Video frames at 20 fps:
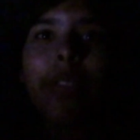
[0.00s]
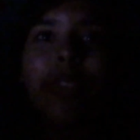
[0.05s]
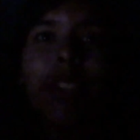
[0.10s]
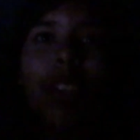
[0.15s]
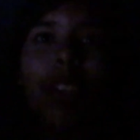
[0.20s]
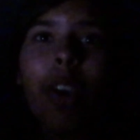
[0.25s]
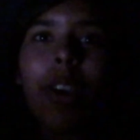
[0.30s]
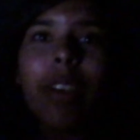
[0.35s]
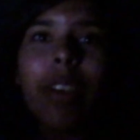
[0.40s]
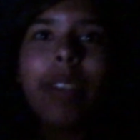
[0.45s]
of
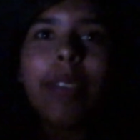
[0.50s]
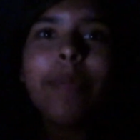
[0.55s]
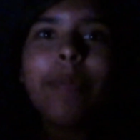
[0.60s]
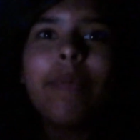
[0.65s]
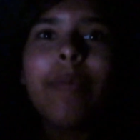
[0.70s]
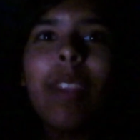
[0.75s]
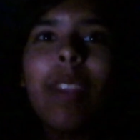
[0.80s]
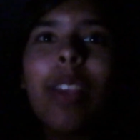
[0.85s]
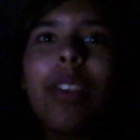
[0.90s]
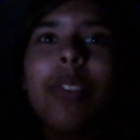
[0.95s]
stock.
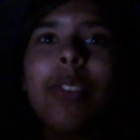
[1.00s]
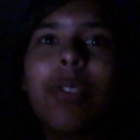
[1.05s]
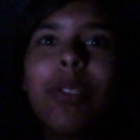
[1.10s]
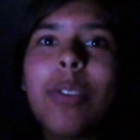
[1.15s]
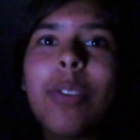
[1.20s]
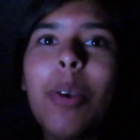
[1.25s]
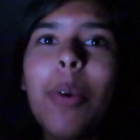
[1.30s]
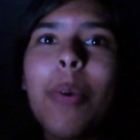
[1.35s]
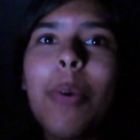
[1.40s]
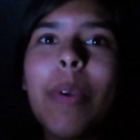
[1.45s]

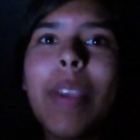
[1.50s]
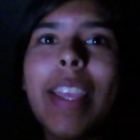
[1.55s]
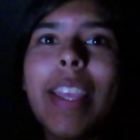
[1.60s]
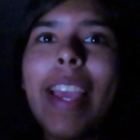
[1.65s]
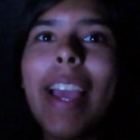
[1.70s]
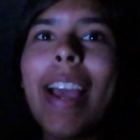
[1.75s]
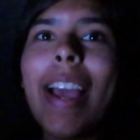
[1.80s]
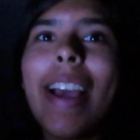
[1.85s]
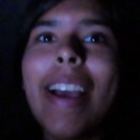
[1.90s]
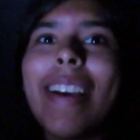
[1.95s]
So
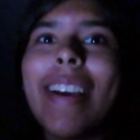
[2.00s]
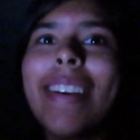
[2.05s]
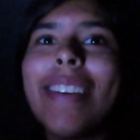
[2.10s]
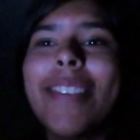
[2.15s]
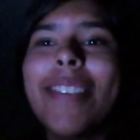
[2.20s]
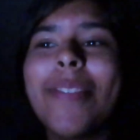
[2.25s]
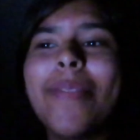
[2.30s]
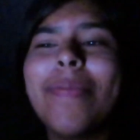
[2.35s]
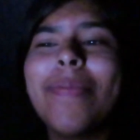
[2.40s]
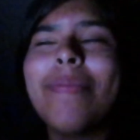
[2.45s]
yeah,
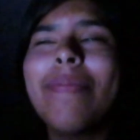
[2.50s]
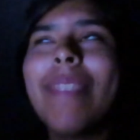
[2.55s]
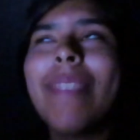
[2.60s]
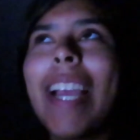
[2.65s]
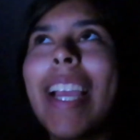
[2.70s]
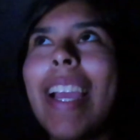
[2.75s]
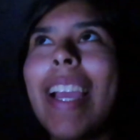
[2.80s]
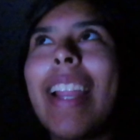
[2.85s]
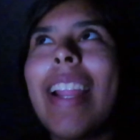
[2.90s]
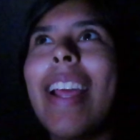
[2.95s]

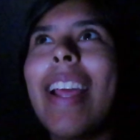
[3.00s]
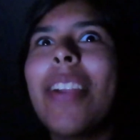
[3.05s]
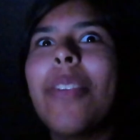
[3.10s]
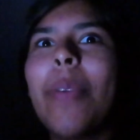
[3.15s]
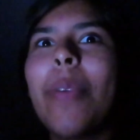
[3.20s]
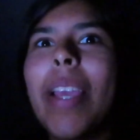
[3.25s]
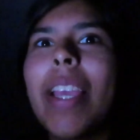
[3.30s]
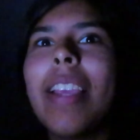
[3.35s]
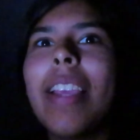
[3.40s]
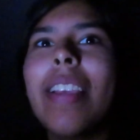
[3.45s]
I kind of had to
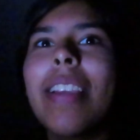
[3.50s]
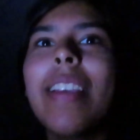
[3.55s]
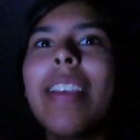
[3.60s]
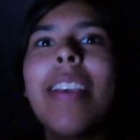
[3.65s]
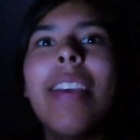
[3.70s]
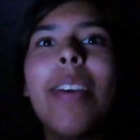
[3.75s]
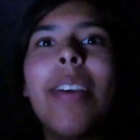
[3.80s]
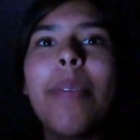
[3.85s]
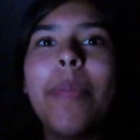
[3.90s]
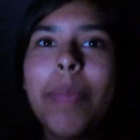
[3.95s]
wait.
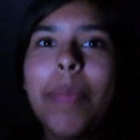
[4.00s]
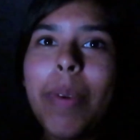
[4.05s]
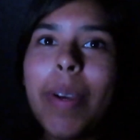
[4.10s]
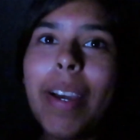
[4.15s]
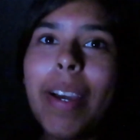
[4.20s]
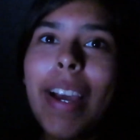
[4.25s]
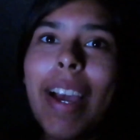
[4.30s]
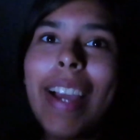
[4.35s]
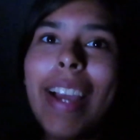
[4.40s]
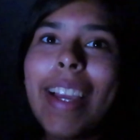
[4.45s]

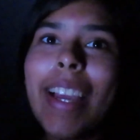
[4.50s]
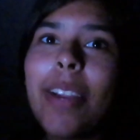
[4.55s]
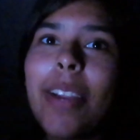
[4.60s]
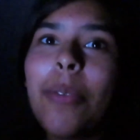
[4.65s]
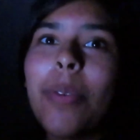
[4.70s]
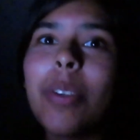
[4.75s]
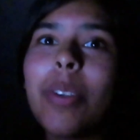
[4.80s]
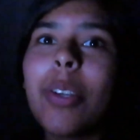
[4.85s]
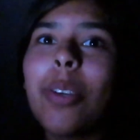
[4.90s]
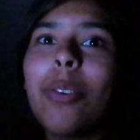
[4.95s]
But I kind of
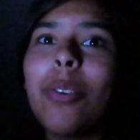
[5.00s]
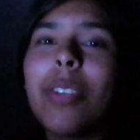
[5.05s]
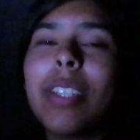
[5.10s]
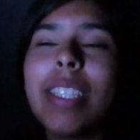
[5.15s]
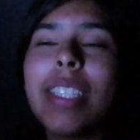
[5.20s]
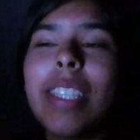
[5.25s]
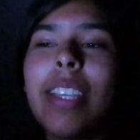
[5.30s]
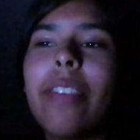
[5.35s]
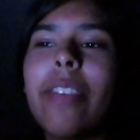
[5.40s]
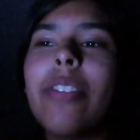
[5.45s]
want to go to
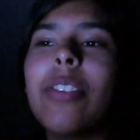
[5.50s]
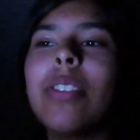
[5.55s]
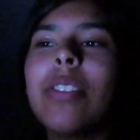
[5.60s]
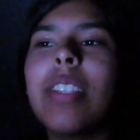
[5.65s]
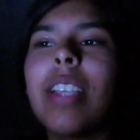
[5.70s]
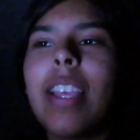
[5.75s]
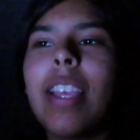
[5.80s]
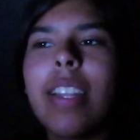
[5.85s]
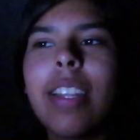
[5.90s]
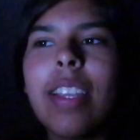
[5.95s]
see if there's
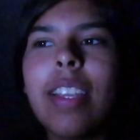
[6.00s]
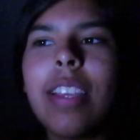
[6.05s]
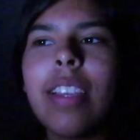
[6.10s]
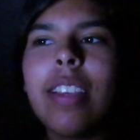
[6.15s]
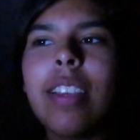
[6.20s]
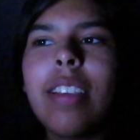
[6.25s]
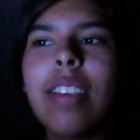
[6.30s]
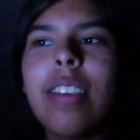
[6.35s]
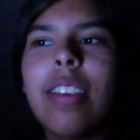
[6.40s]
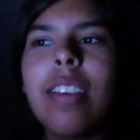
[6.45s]

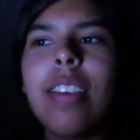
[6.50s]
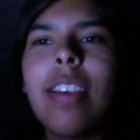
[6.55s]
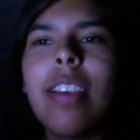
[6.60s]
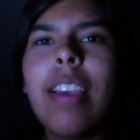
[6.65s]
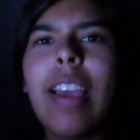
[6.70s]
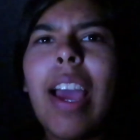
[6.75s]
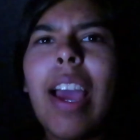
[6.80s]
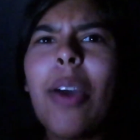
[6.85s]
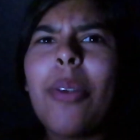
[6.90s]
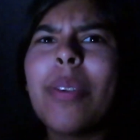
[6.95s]
any...
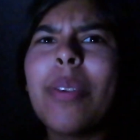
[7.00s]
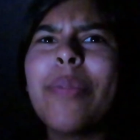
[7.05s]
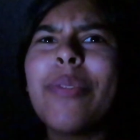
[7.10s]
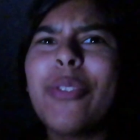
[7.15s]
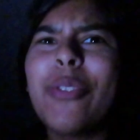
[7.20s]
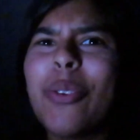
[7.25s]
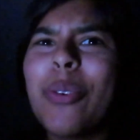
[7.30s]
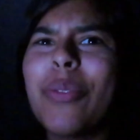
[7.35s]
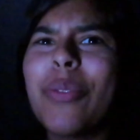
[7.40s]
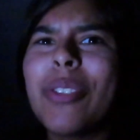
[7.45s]
I don't even
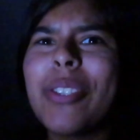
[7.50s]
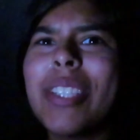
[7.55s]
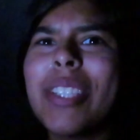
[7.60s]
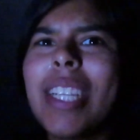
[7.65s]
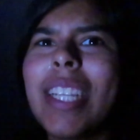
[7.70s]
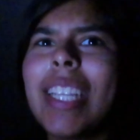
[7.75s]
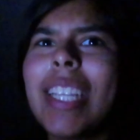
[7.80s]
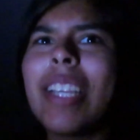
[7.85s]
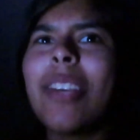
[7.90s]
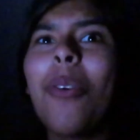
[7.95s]
know if there's
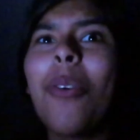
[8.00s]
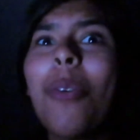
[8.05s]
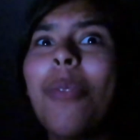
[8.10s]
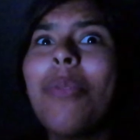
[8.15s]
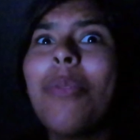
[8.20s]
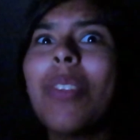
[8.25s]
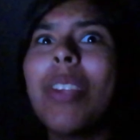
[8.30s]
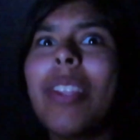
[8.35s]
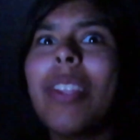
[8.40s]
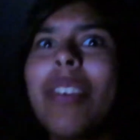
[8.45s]
any.
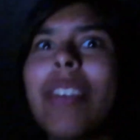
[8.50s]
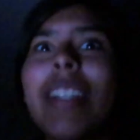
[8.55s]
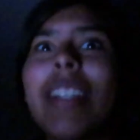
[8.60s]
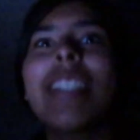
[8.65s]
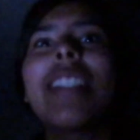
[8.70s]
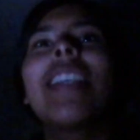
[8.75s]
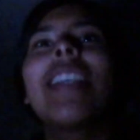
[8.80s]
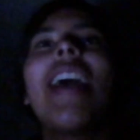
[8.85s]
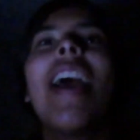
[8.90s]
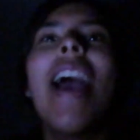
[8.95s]
Hopefully there
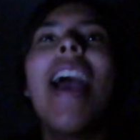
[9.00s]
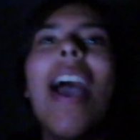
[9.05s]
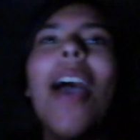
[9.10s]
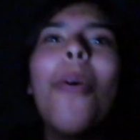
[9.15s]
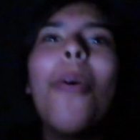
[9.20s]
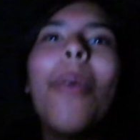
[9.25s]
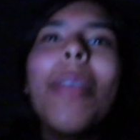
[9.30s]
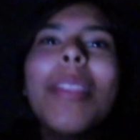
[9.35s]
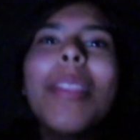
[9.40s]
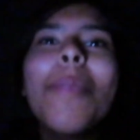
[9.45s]
is.
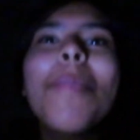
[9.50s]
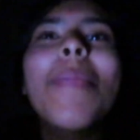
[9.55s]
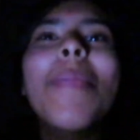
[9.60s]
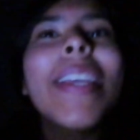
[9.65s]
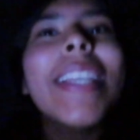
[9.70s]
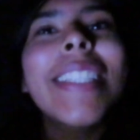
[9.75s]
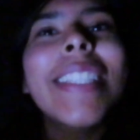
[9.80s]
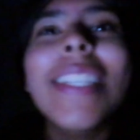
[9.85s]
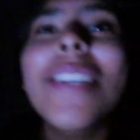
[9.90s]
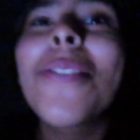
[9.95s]
I want the
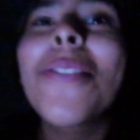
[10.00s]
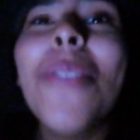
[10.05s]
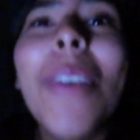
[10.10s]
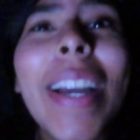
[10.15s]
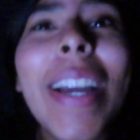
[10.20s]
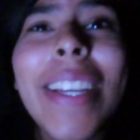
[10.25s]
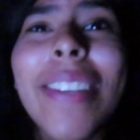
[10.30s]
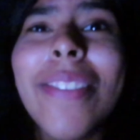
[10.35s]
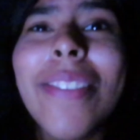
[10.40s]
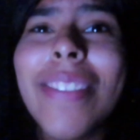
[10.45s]
basic
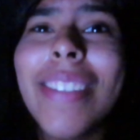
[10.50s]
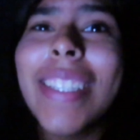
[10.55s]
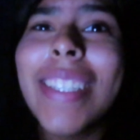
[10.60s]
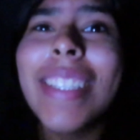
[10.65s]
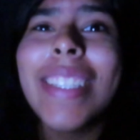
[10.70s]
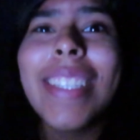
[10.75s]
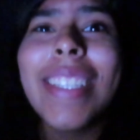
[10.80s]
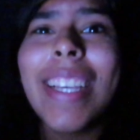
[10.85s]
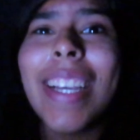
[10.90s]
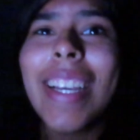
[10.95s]
white
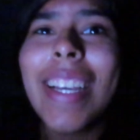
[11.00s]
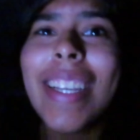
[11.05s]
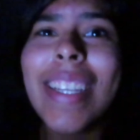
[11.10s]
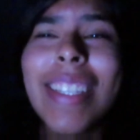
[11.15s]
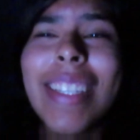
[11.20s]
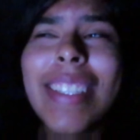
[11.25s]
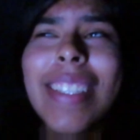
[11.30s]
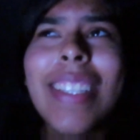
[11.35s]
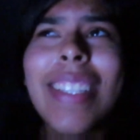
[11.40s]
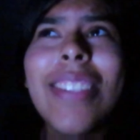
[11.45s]
ones,
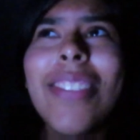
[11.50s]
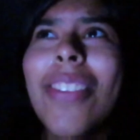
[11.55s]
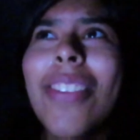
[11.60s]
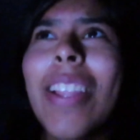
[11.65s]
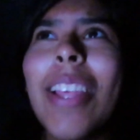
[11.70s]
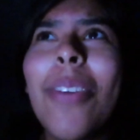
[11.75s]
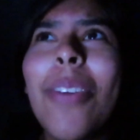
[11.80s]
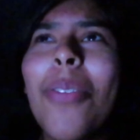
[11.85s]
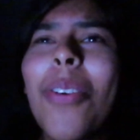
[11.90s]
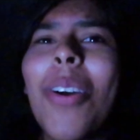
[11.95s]
guys. That's all
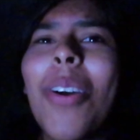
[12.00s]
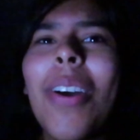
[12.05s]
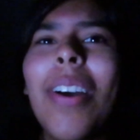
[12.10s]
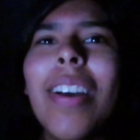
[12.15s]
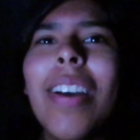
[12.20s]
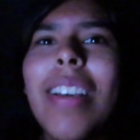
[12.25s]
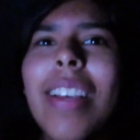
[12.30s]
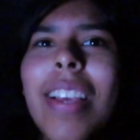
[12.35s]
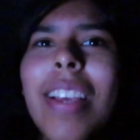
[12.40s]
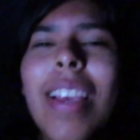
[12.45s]
I want.
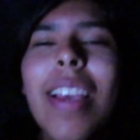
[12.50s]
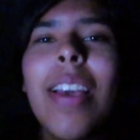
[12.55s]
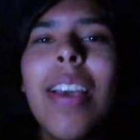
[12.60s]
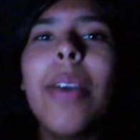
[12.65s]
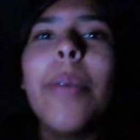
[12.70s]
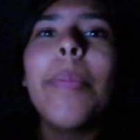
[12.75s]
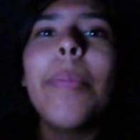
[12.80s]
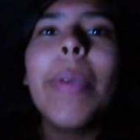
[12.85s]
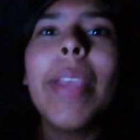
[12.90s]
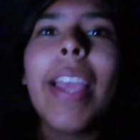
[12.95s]

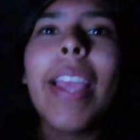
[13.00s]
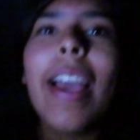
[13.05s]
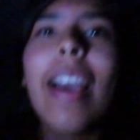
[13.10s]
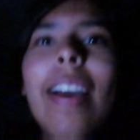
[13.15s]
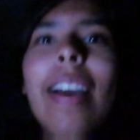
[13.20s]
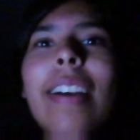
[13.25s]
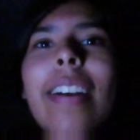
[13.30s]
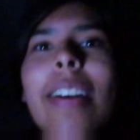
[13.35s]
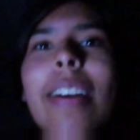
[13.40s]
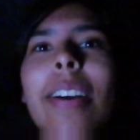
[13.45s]
But yeah,